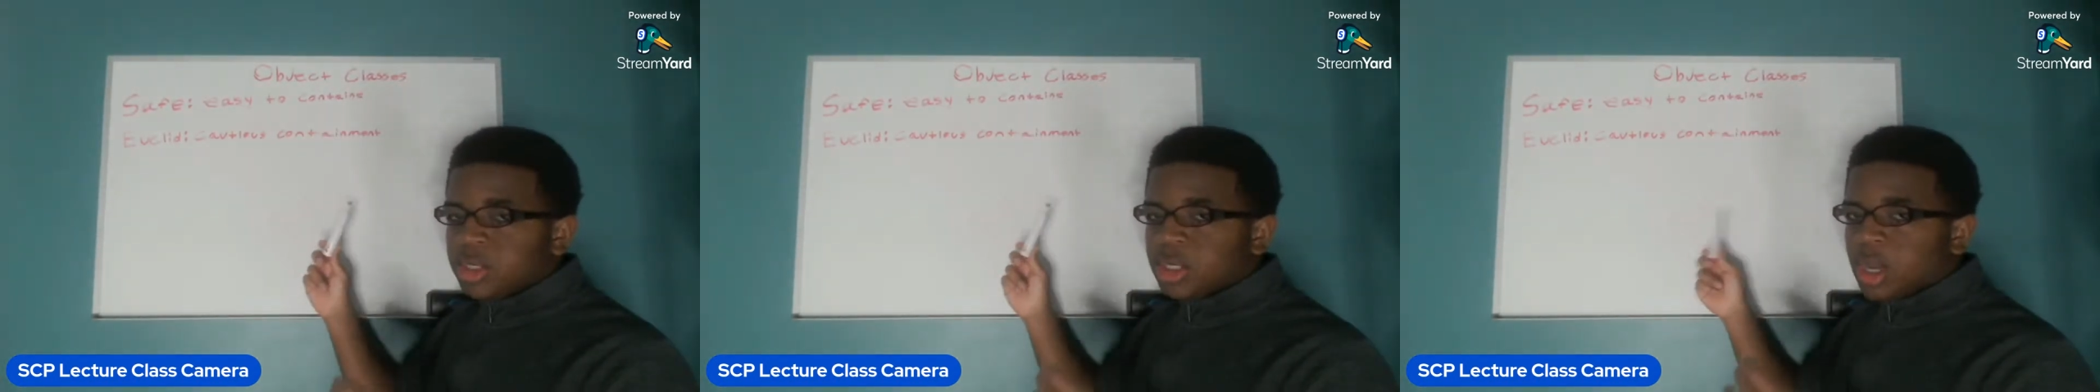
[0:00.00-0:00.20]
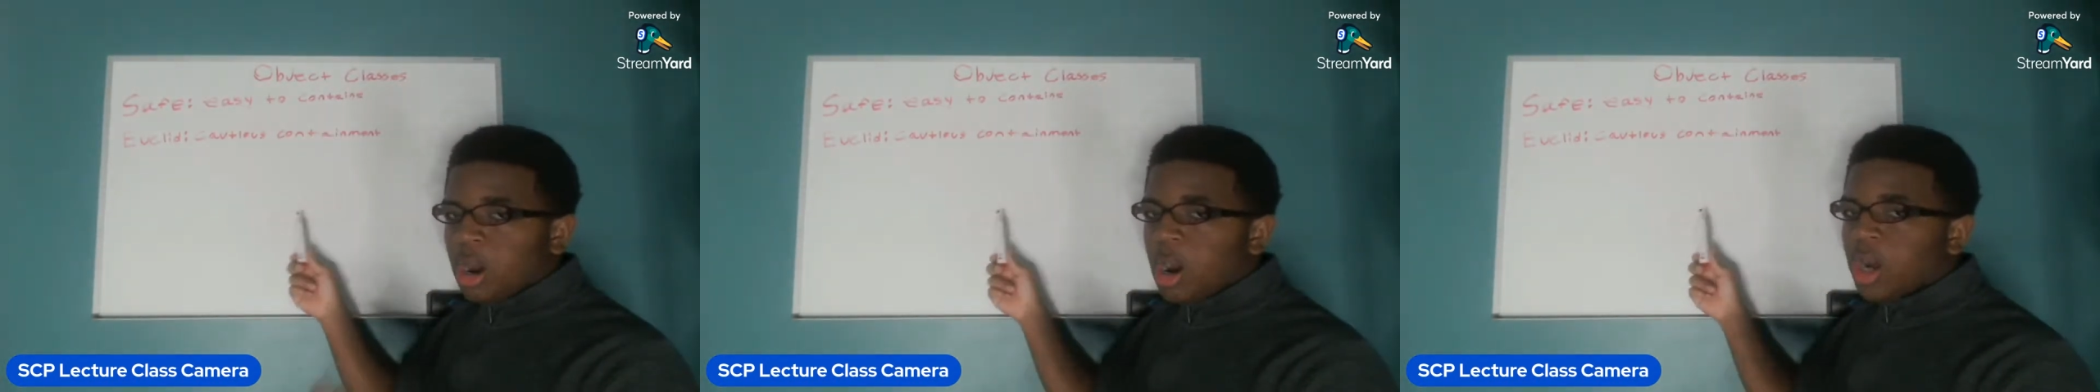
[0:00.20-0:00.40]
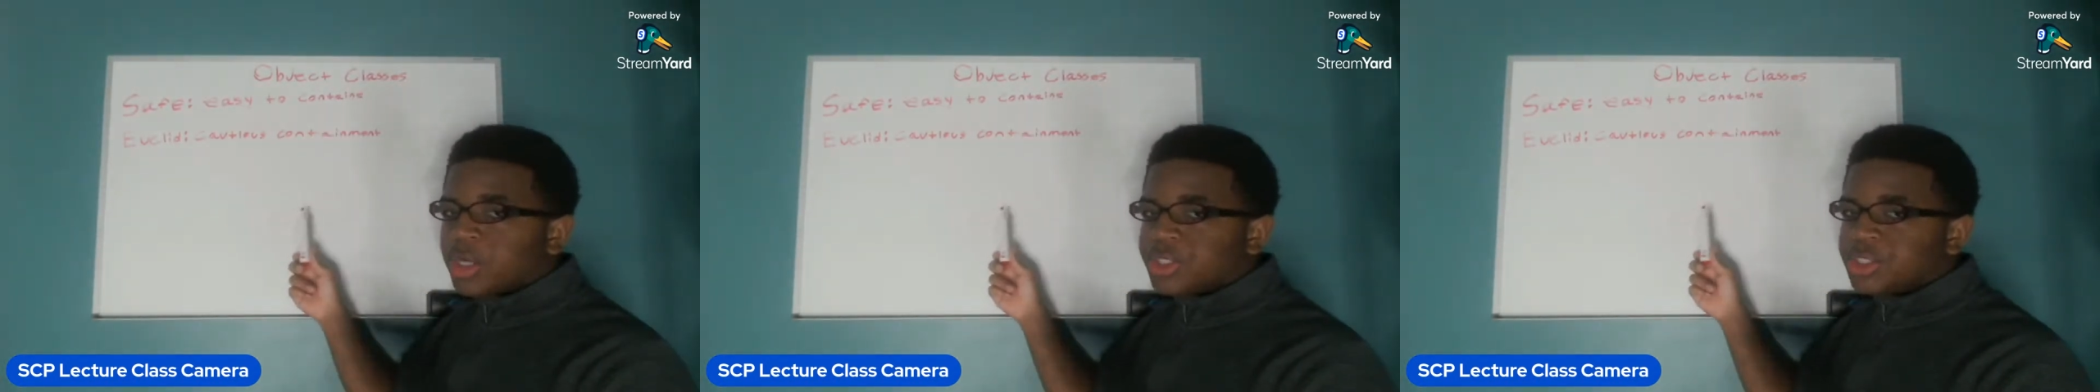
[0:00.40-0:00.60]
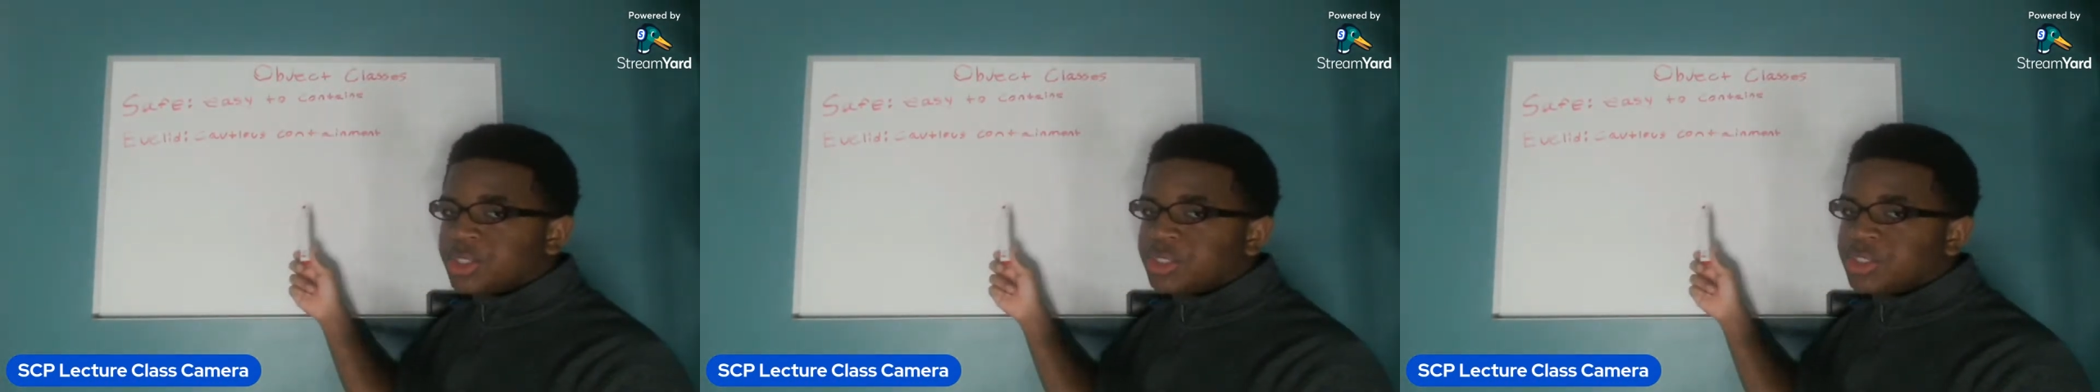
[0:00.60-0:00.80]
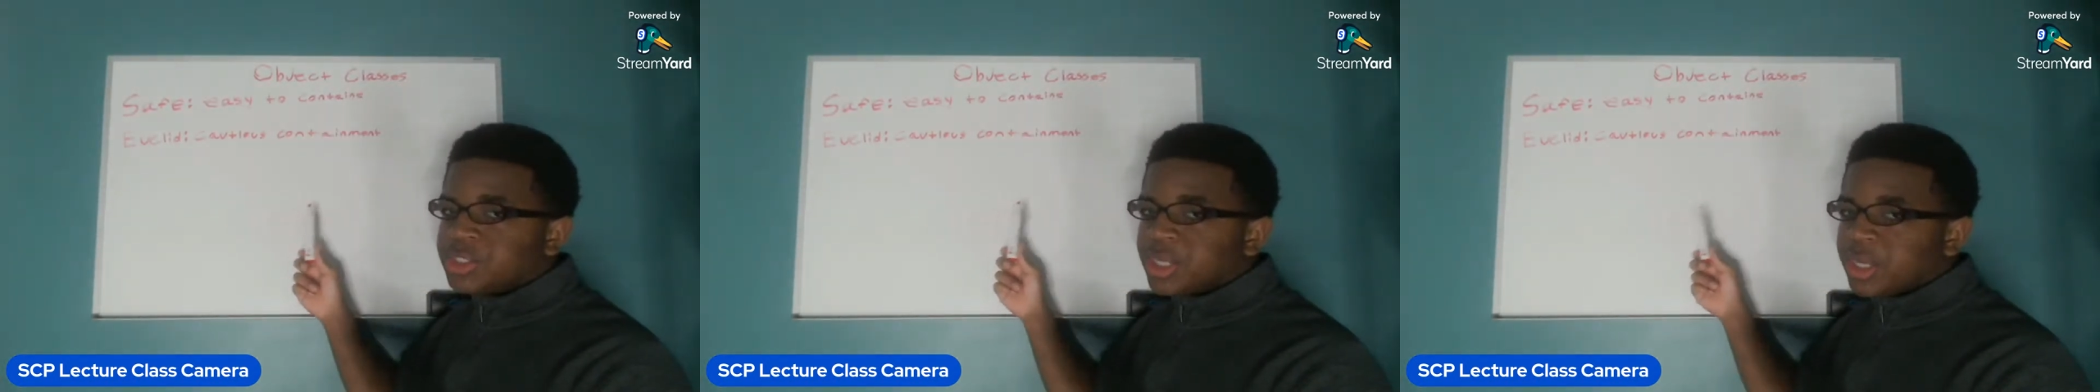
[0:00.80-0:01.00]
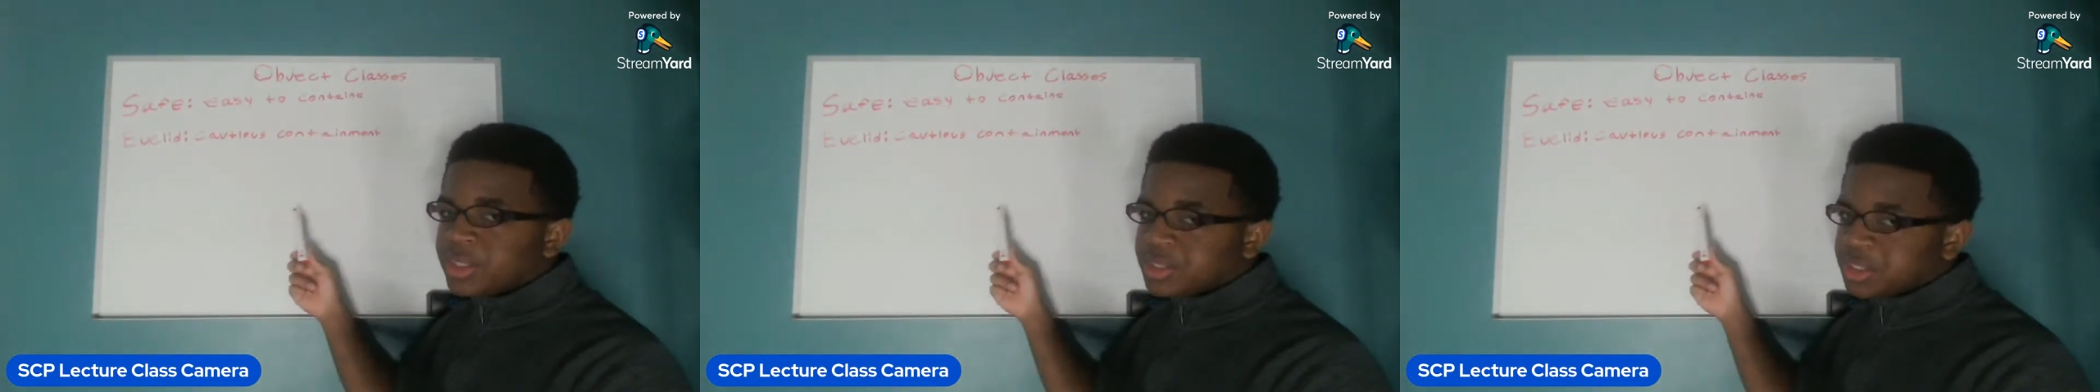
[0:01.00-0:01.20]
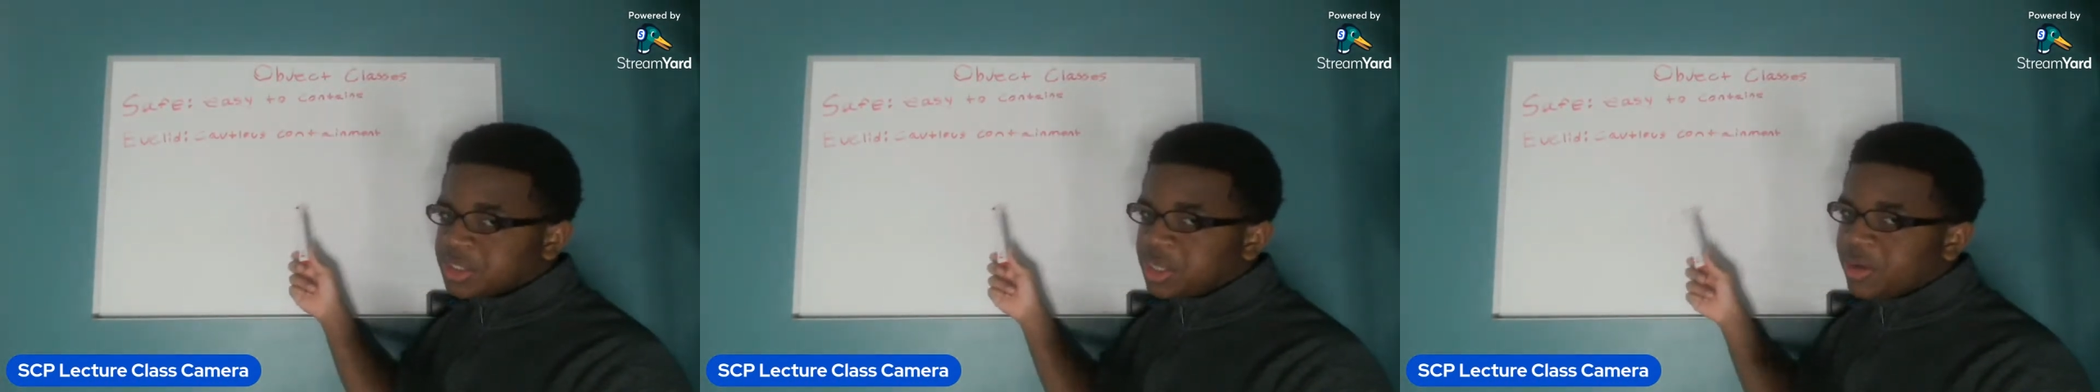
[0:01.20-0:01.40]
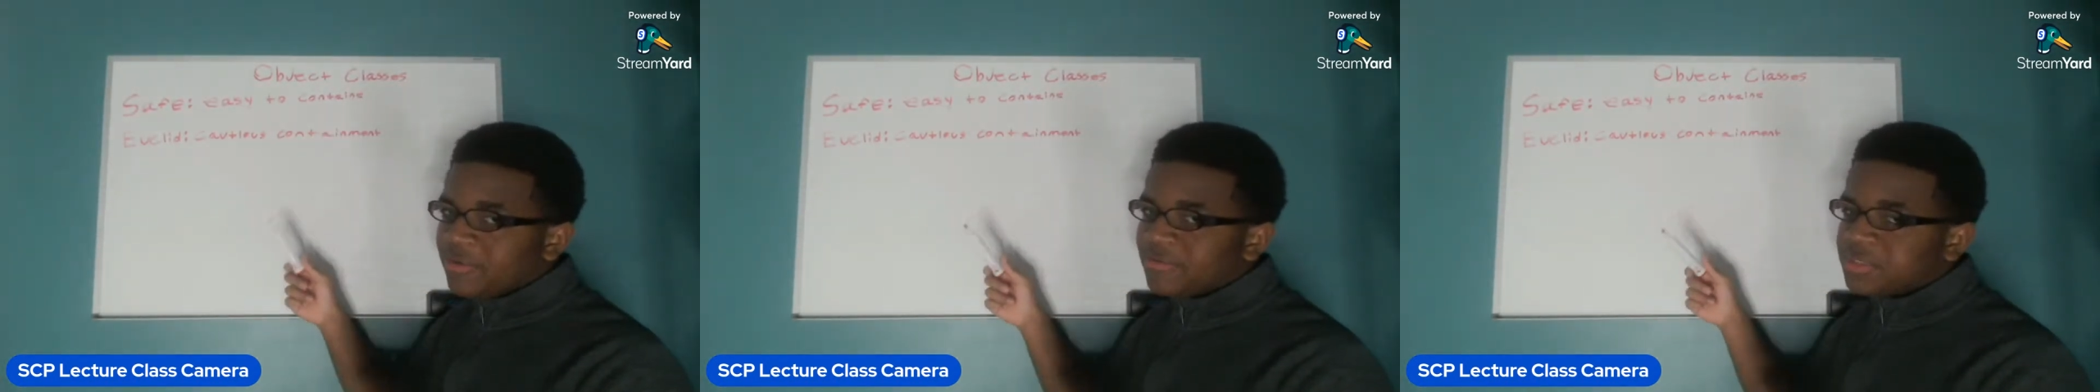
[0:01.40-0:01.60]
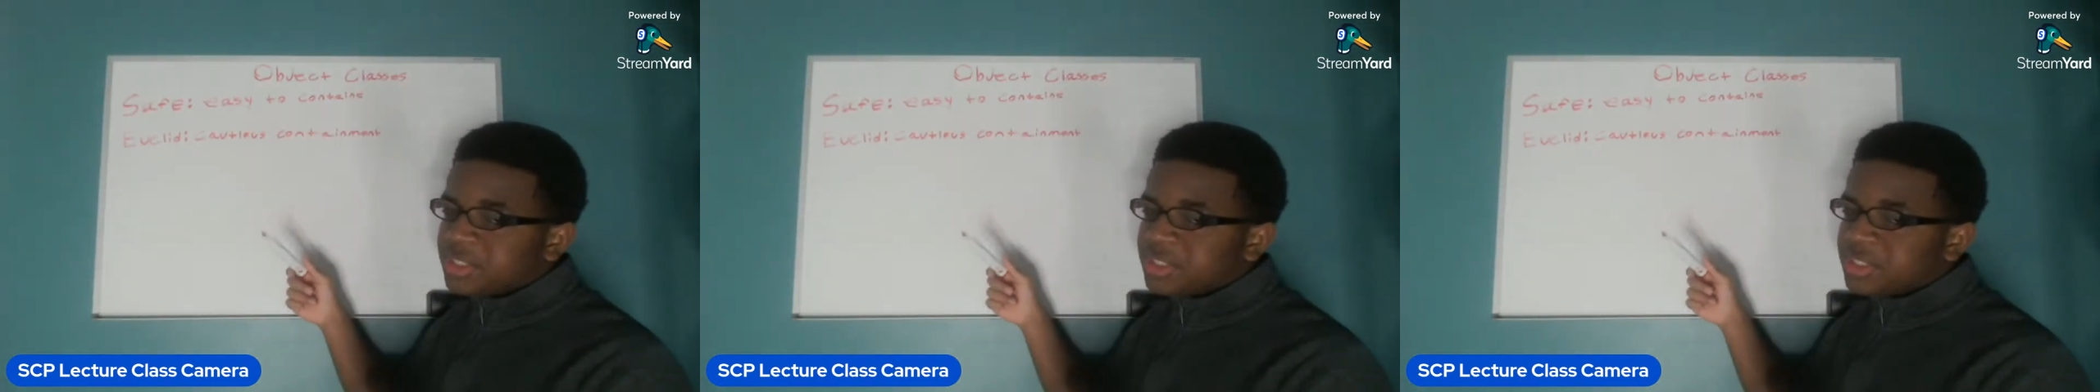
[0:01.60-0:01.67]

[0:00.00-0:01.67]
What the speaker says: cautious and stuff,